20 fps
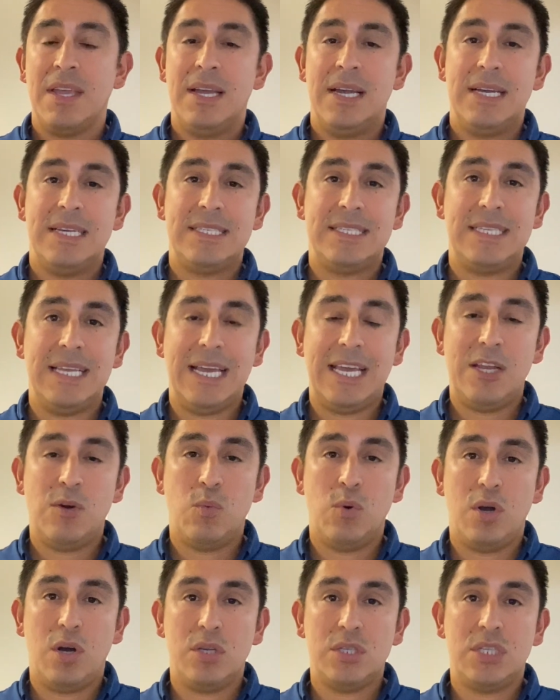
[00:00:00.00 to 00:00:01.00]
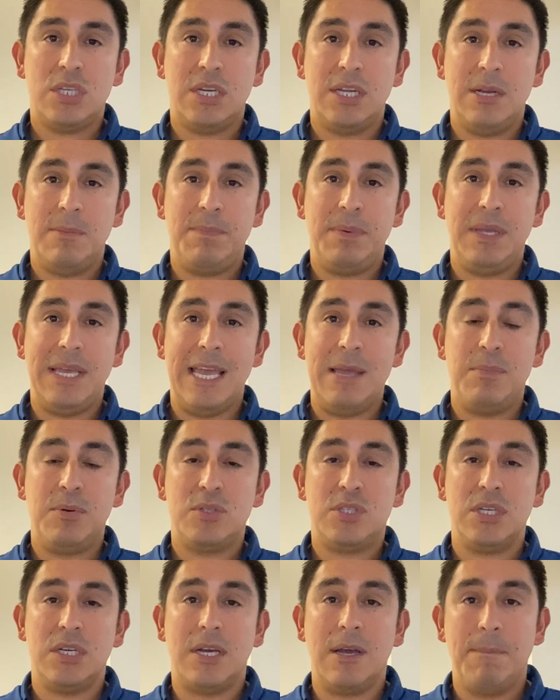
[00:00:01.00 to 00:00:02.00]
Second, we're also going to be able
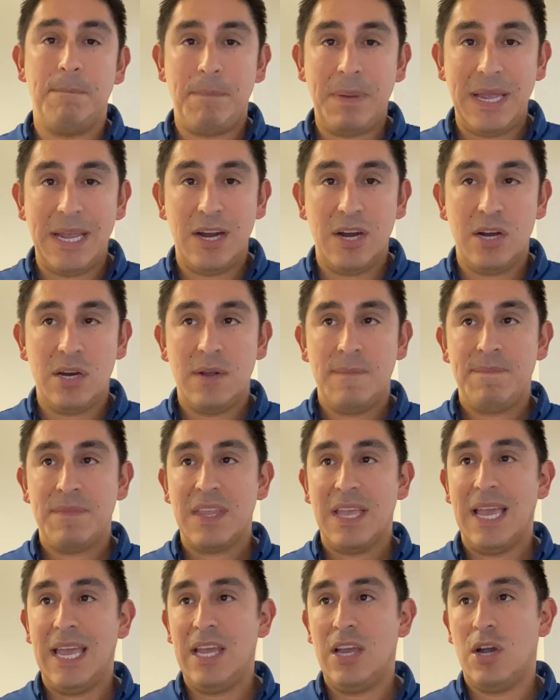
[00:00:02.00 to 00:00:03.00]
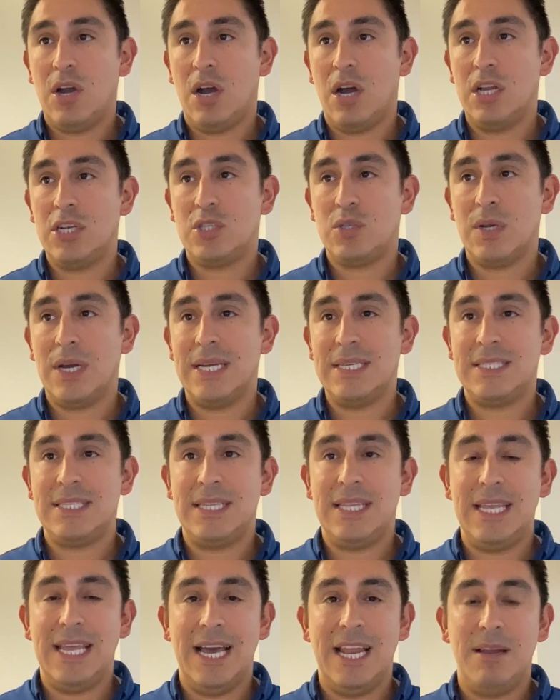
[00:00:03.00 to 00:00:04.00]
to compare and contrast
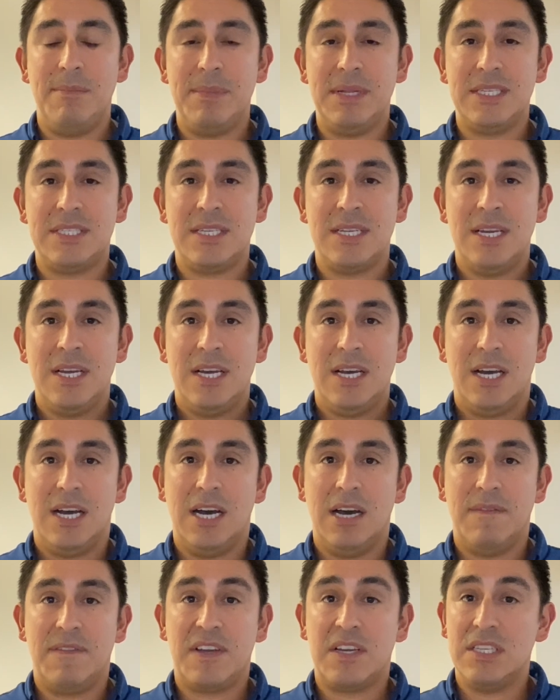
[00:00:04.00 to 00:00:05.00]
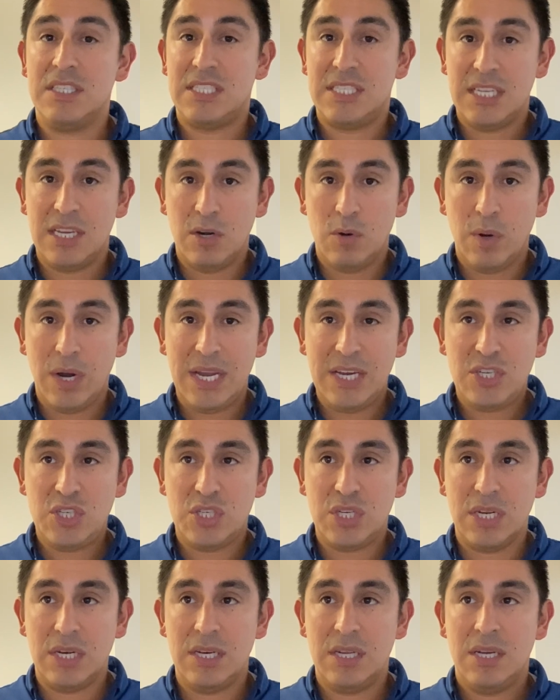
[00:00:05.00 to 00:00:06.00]
the element of
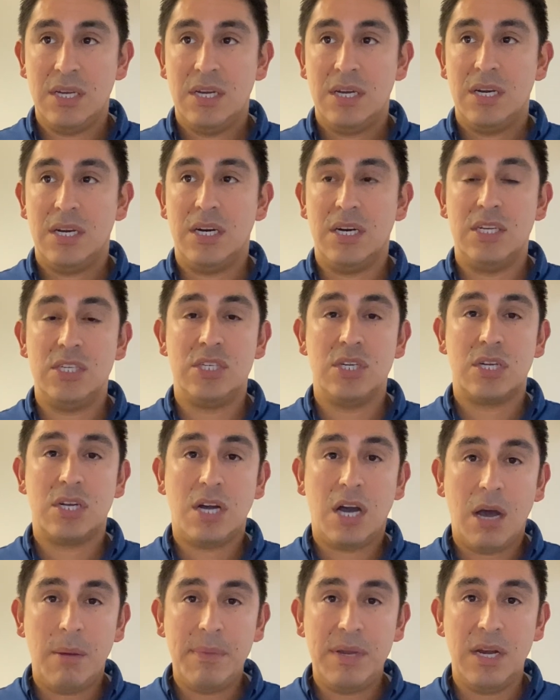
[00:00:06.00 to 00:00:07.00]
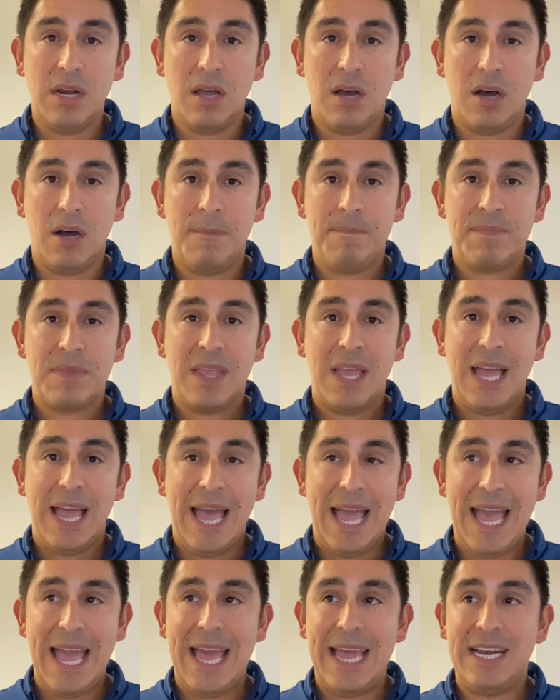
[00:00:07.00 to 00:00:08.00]
consideration under common law
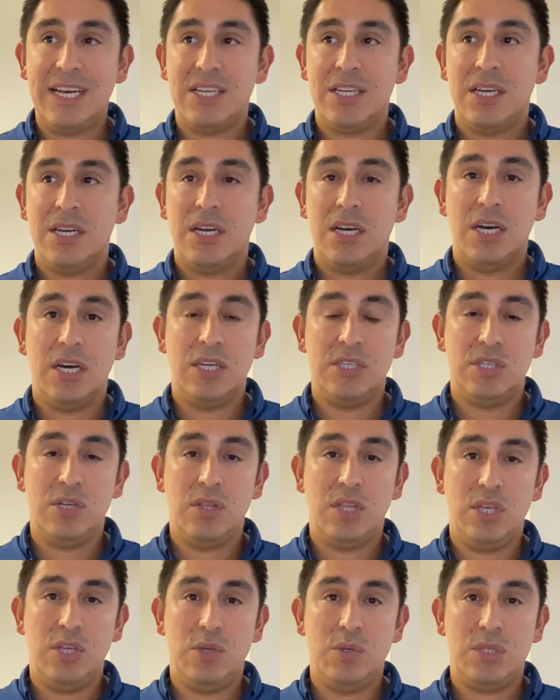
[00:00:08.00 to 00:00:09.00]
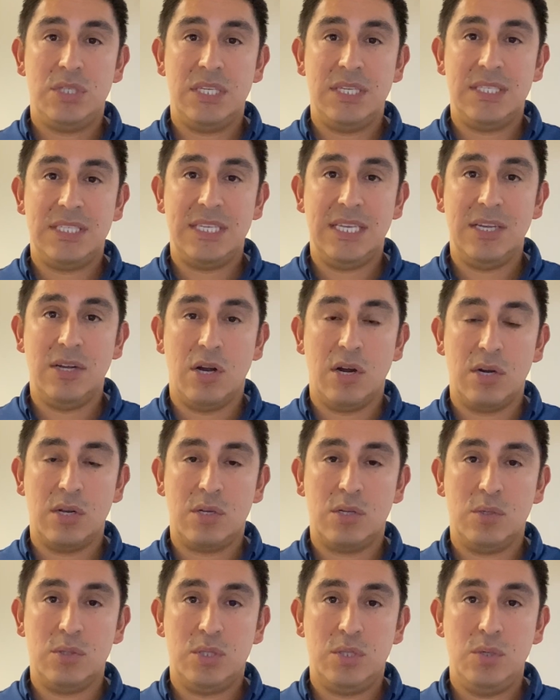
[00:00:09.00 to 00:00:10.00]
and under the UCC
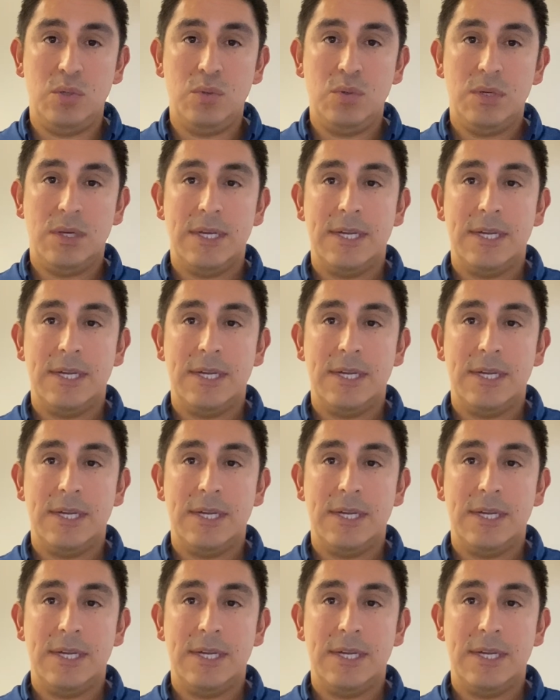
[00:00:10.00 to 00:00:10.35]
Article 2.